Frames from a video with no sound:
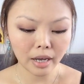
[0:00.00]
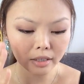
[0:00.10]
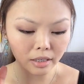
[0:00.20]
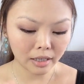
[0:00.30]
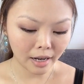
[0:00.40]

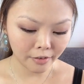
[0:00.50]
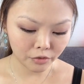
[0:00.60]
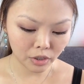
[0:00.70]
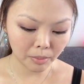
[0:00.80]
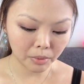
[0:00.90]
and then
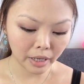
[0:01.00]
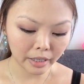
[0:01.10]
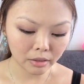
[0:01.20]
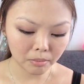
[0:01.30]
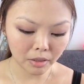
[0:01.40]
after apply
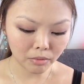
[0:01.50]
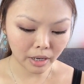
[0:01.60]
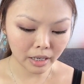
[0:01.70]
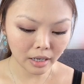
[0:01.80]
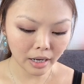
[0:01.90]
it on my
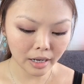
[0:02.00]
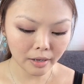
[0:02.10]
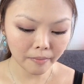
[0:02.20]
right eye.